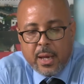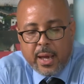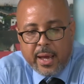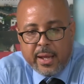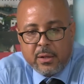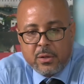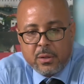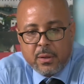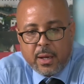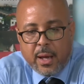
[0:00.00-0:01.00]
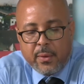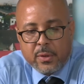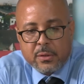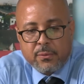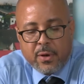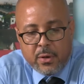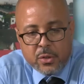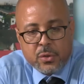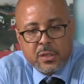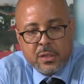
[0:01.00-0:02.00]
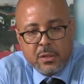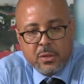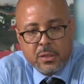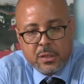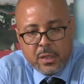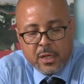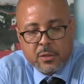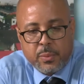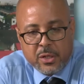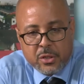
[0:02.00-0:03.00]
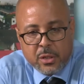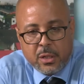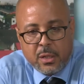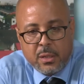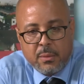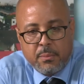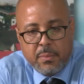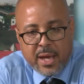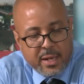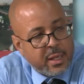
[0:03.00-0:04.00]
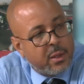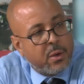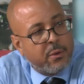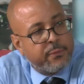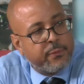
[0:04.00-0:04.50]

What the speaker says: And I was very interested to see especially the banning of